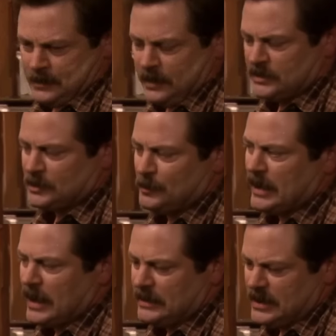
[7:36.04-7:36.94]
This is
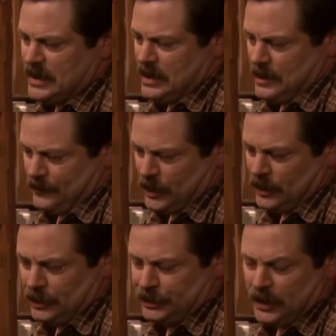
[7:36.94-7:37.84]
my idea. You're
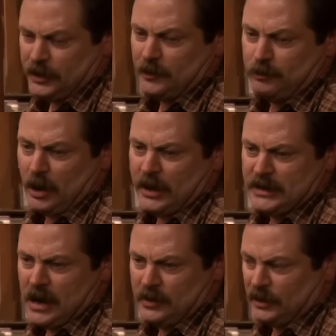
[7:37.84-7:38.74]
gonna shut your brain
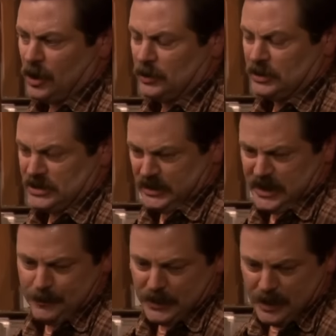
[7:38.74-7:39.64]
down and go to sleep, and